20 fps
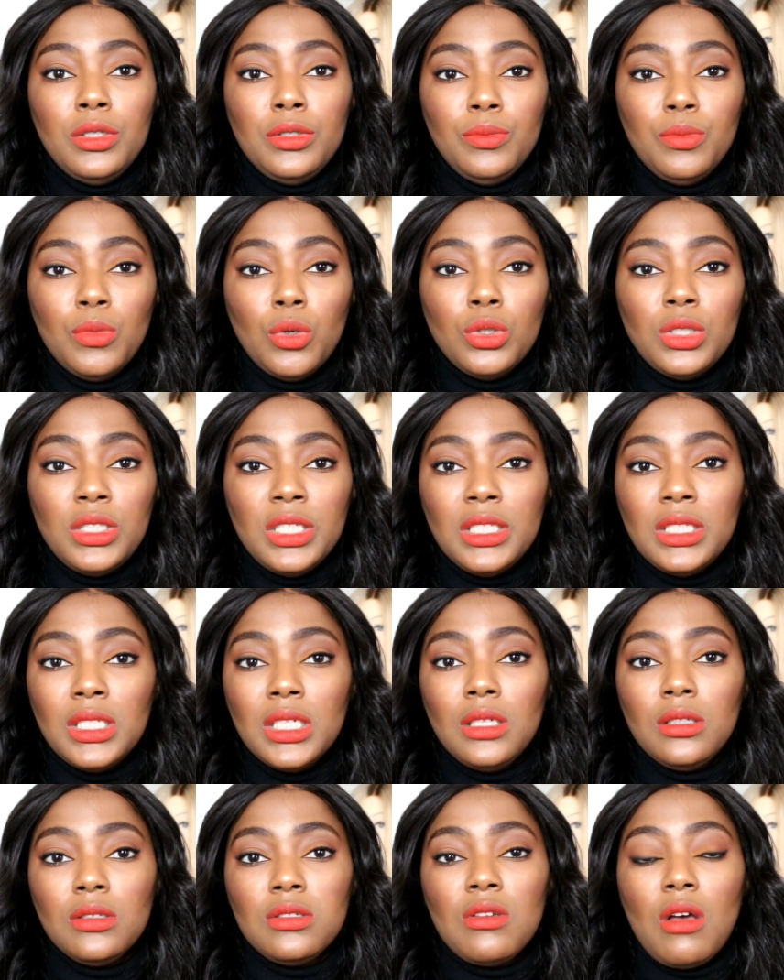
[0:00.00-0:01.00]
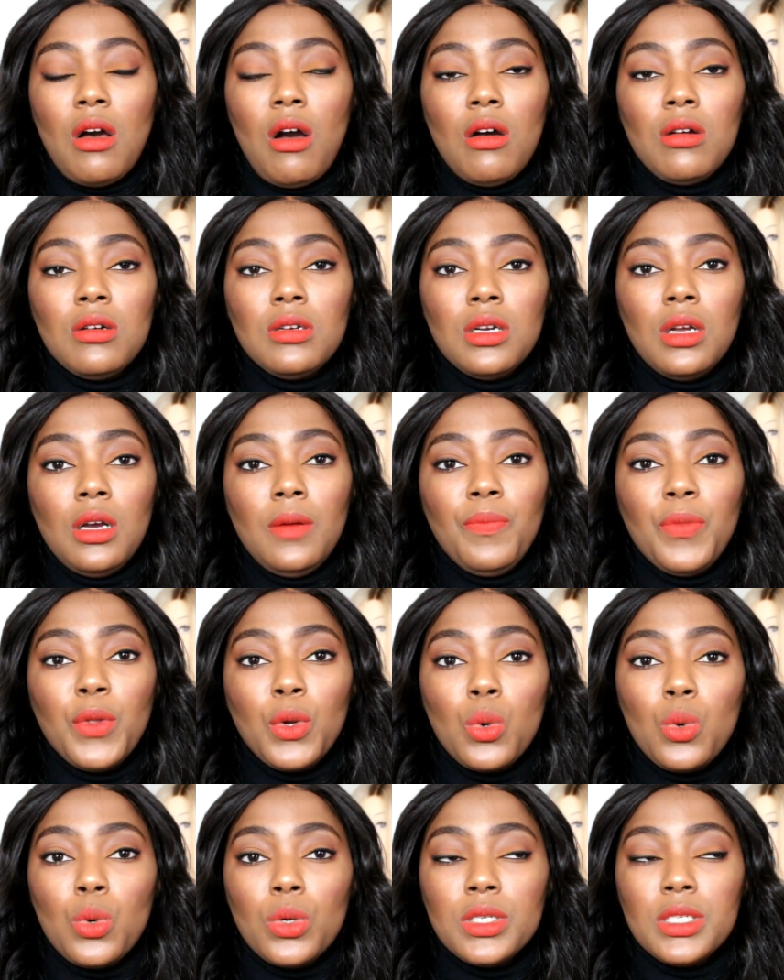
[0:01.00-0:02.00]
more details on the
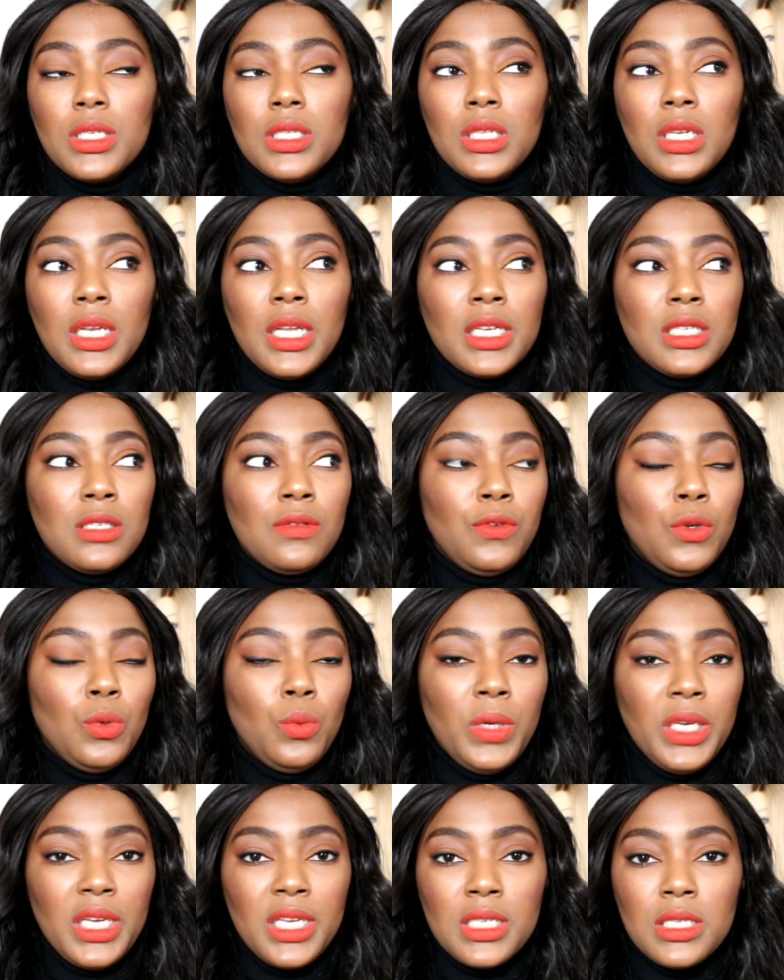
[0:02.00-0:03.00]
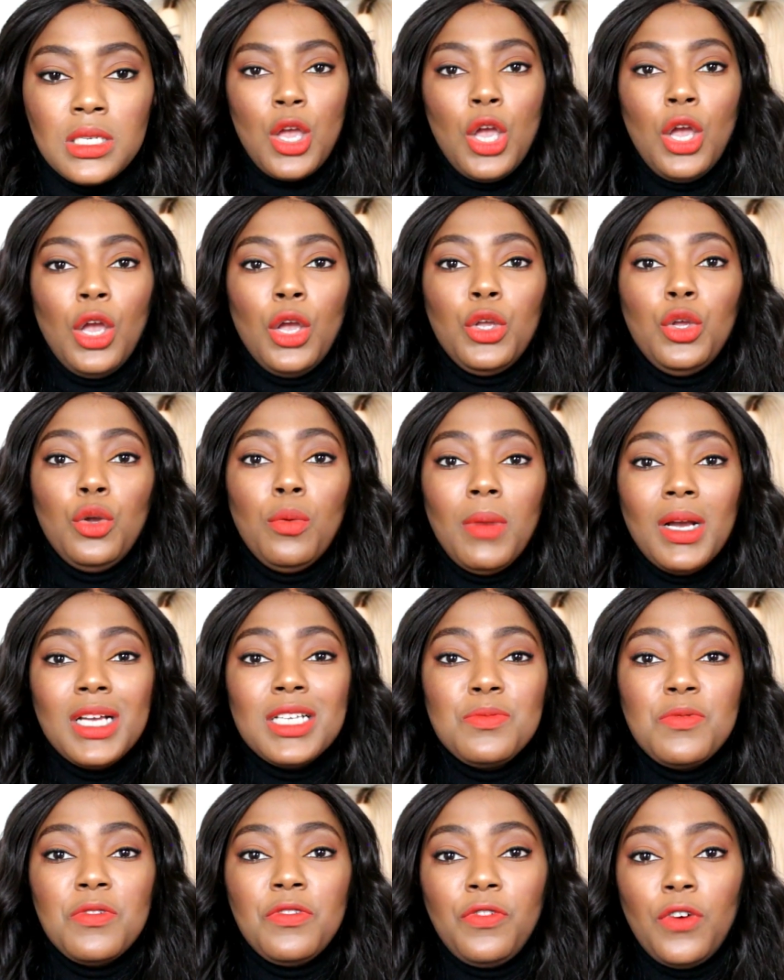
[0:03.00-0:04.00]
course in the next few weeks. You
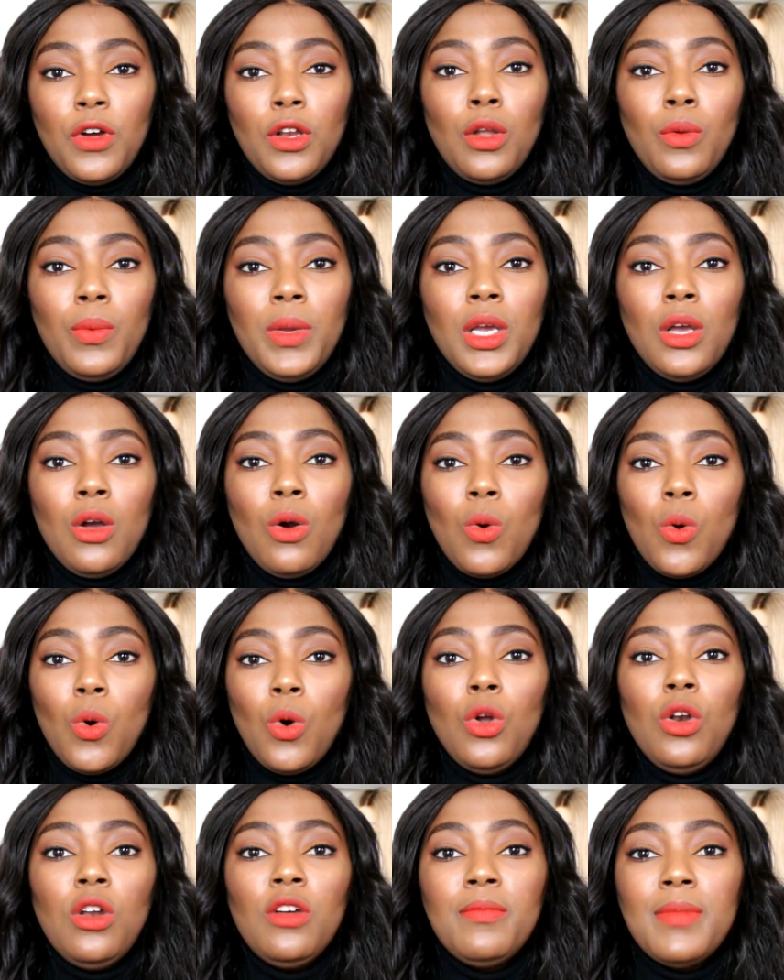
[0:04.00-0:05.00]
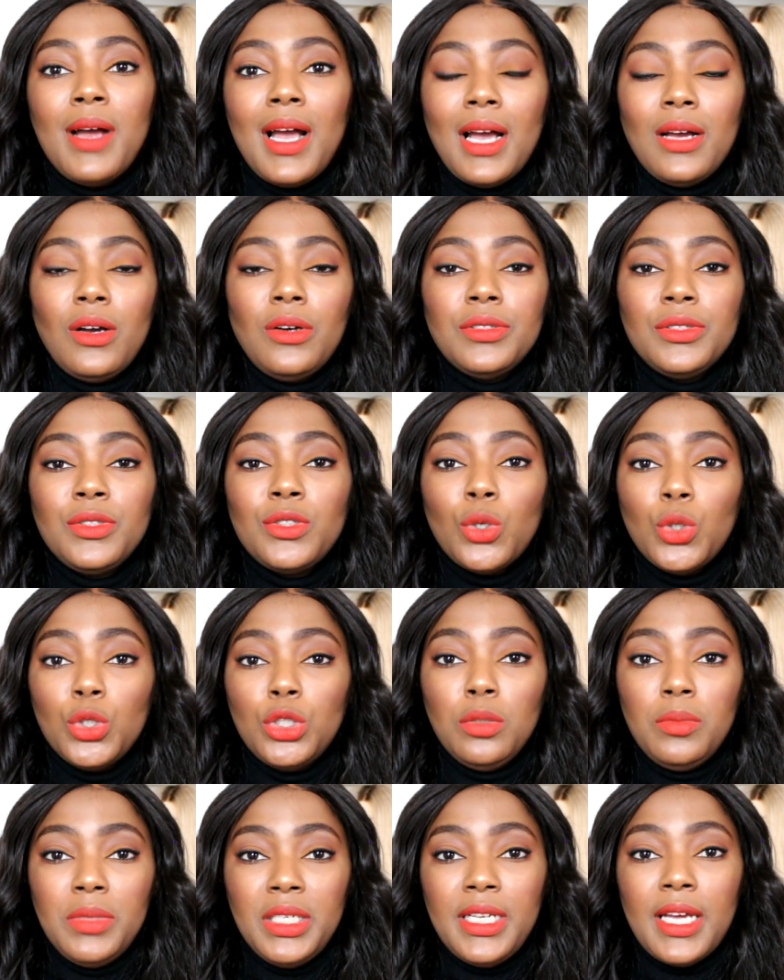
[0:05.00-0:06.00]
must be following all of my
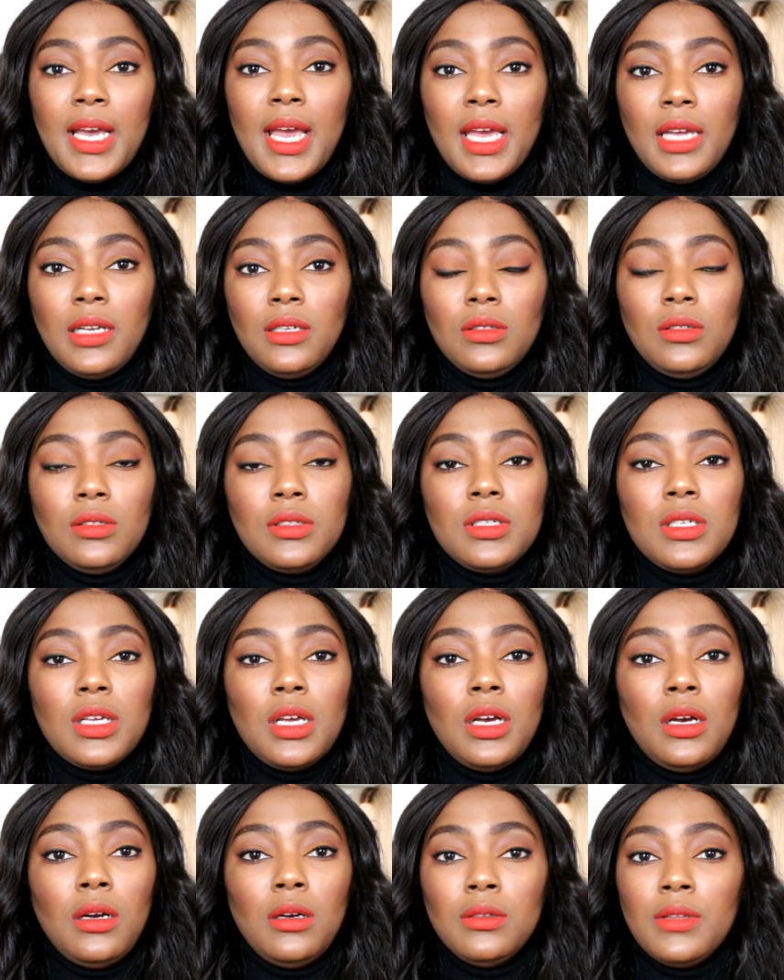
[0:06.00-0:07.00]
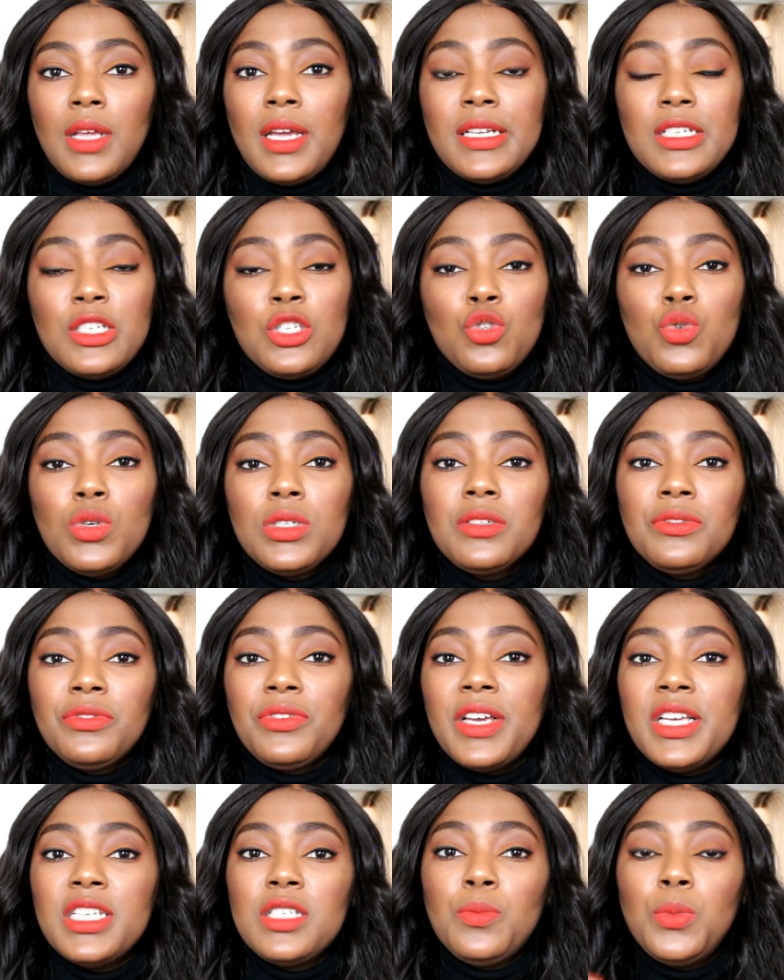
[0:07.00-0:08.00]
social media handles. That is Twitter,
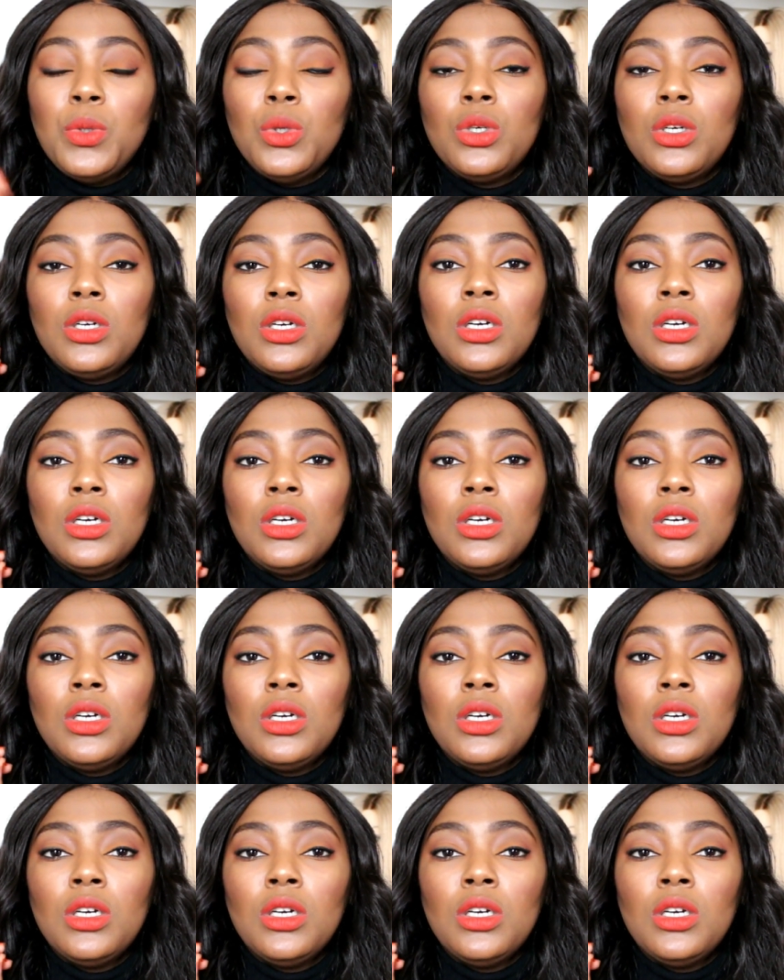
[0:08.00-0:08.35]
Facebook,